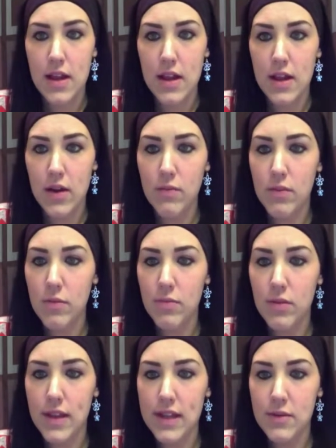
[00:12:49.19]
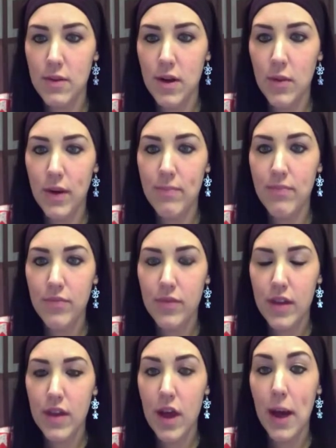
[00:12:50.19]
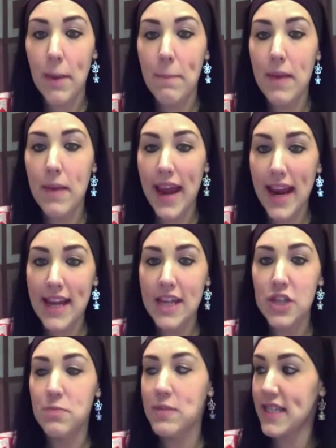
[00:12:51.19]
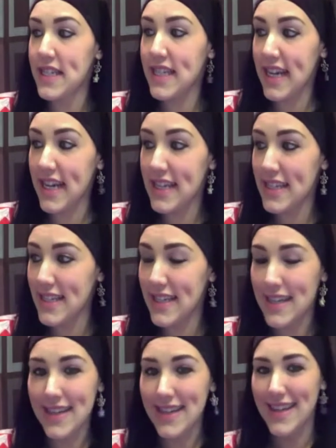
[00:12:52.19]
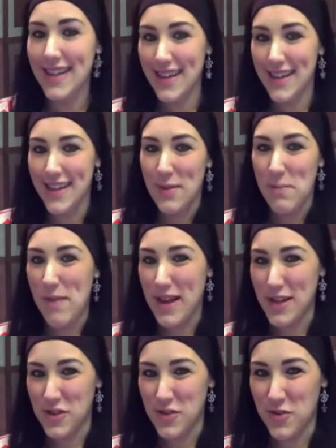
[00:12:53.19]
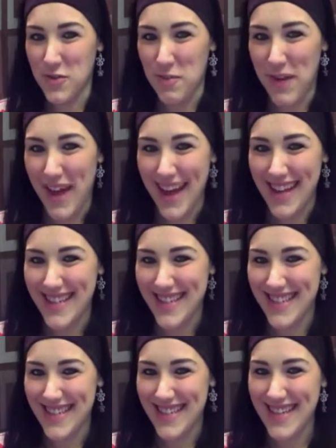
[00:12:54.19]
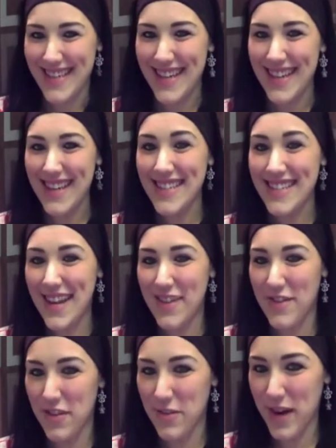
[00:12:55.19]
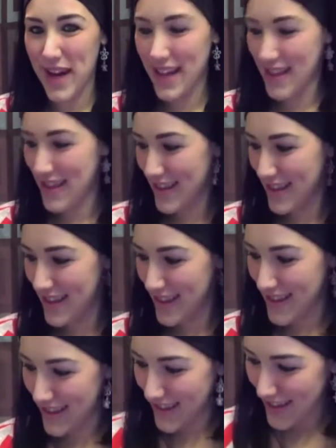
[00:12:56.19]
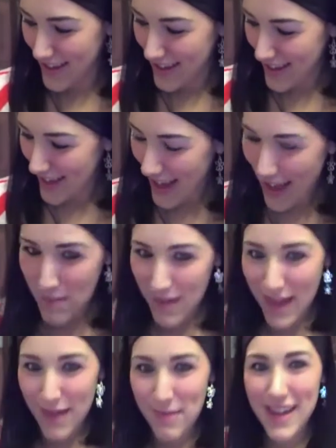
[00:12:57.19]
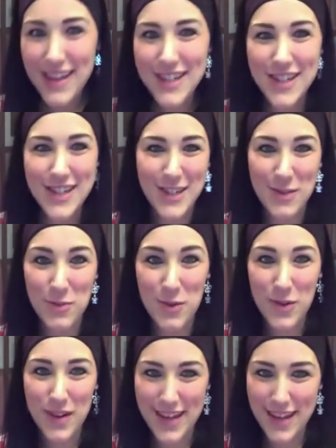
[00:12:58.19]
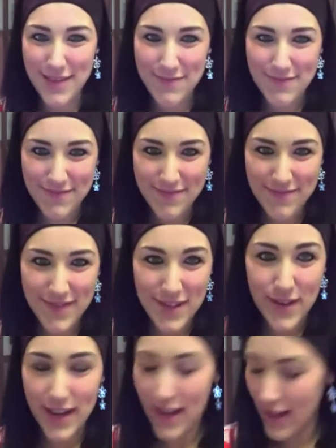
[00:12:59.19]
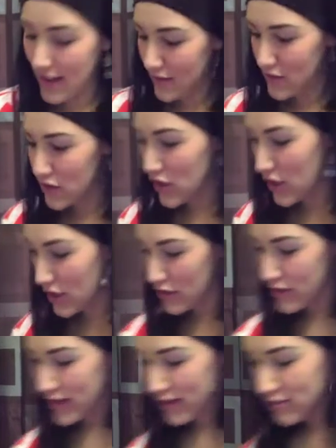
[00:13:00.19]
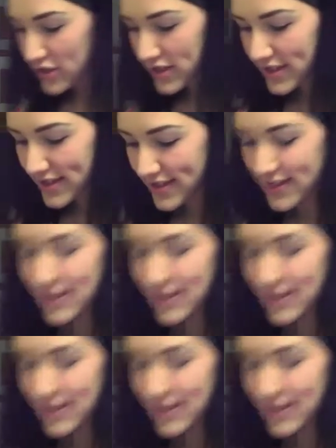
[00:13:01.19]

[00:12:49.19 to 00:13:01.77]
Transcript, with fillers: oh, no, no, that's wrong one, uh, 8-inch petite menstrual pads in a set of three. Hi, baby. She just woke up. So I got a little toddler now, and she's